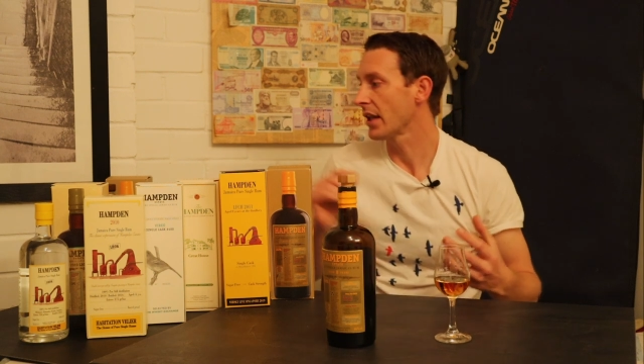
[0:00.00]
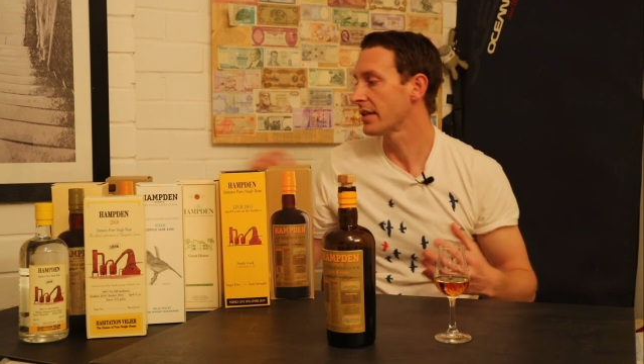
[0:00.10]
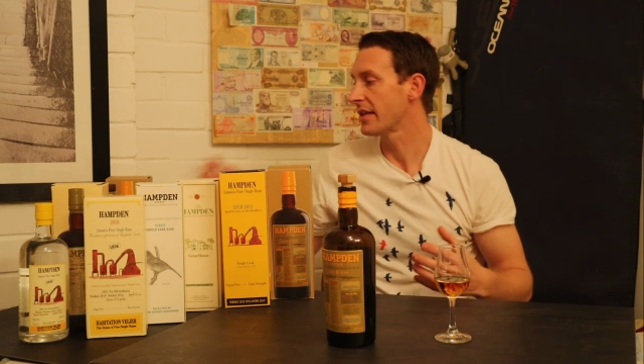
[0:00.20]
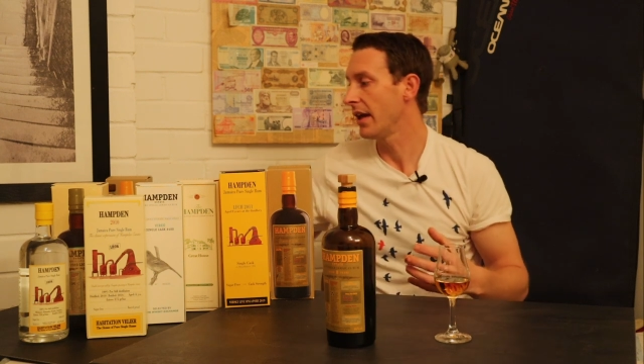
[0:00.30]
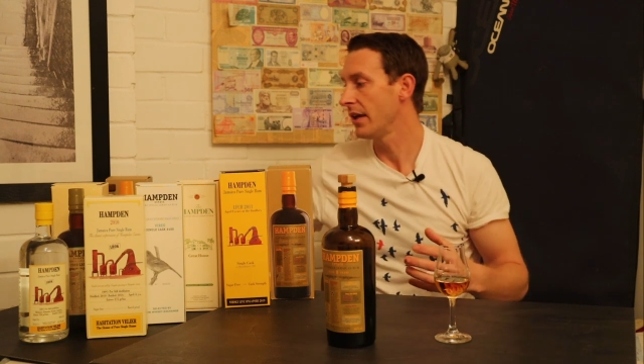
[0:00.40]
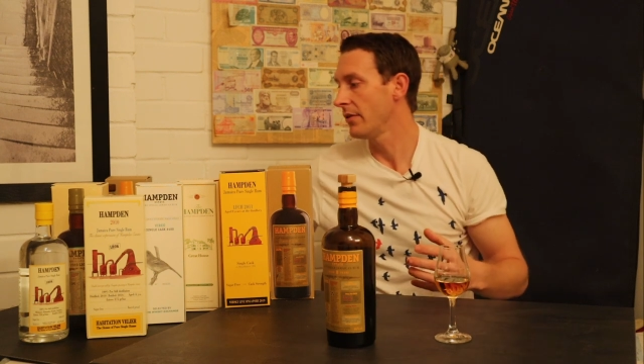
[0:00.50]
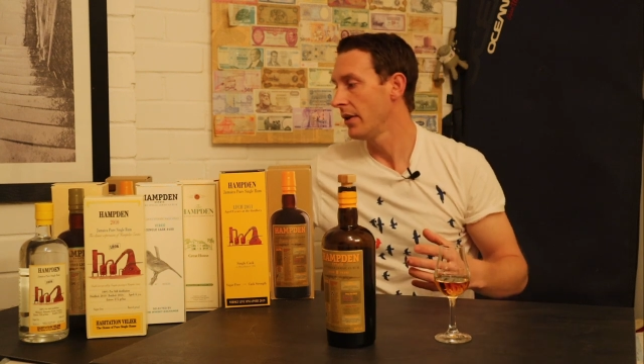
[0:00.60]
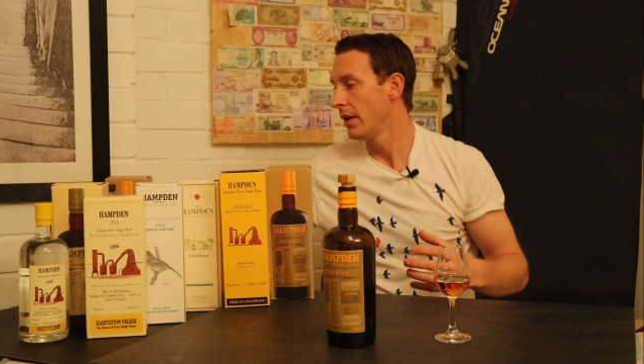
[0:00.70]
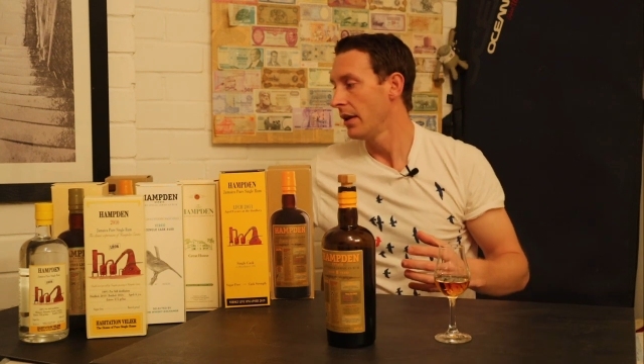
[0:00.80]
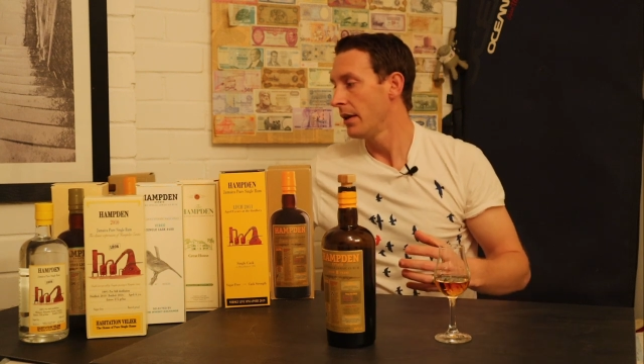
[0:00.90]
So
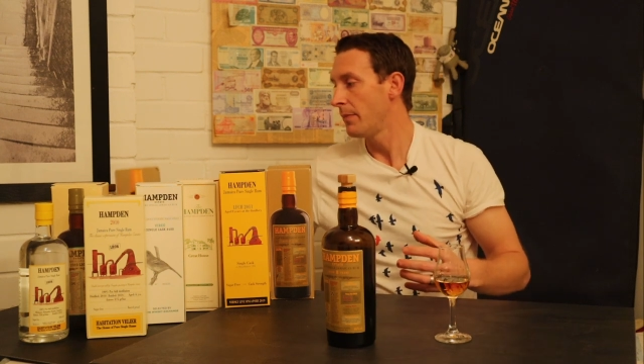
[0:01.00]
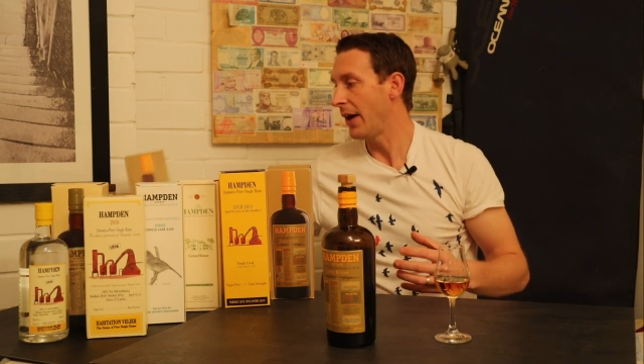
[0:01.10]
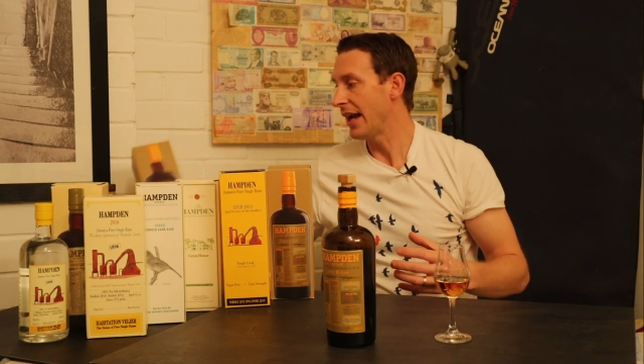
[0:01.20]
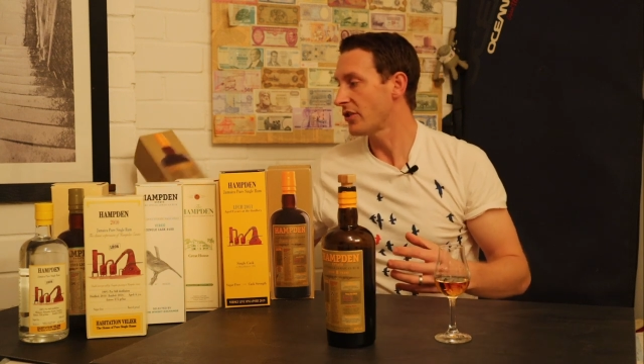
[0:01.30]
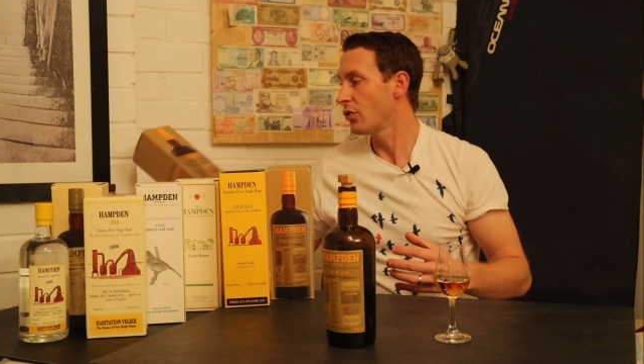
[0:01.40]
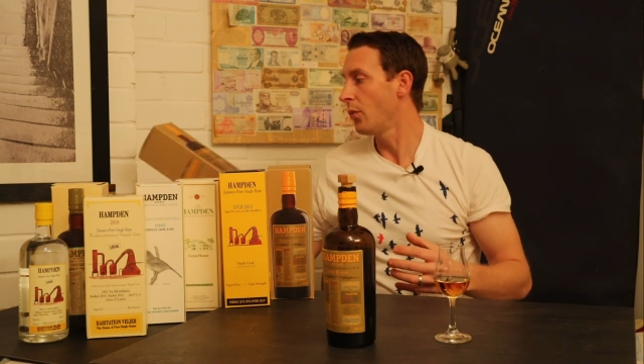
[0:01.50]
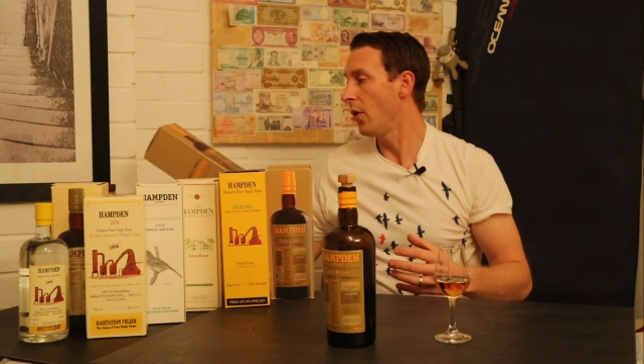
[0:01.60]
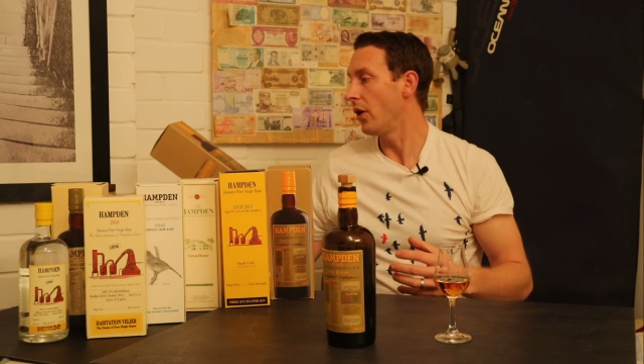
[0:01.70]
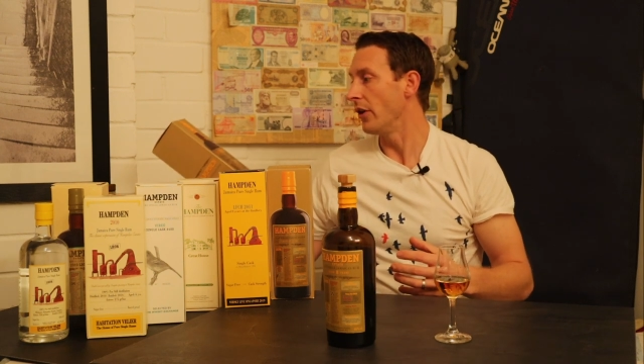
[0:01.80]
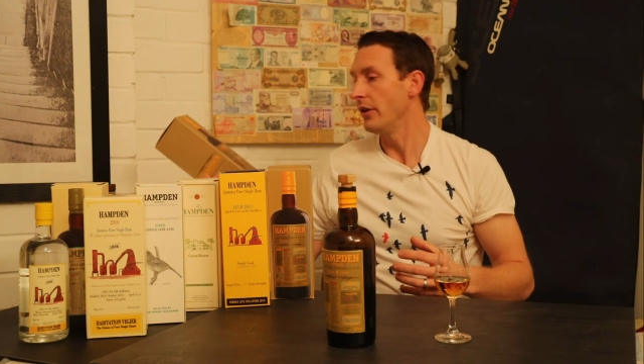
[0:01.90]
batch
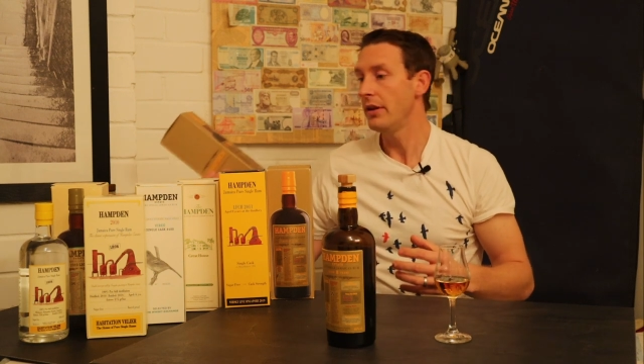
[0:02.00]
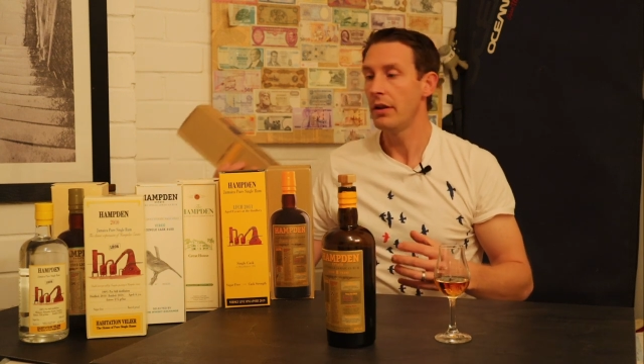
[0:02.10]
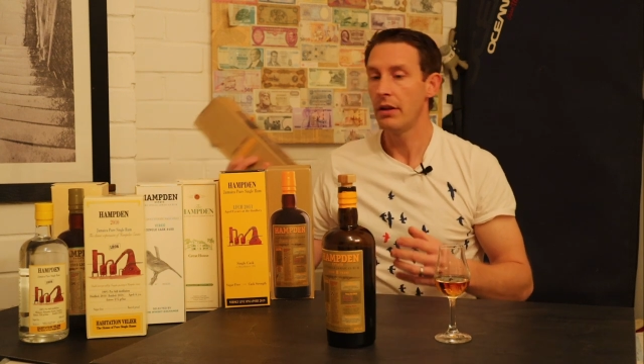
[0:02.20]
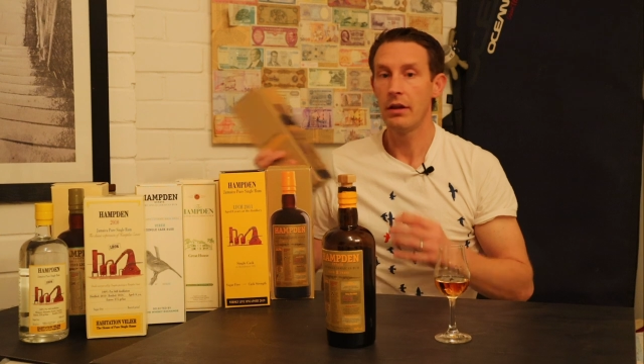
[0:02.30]
one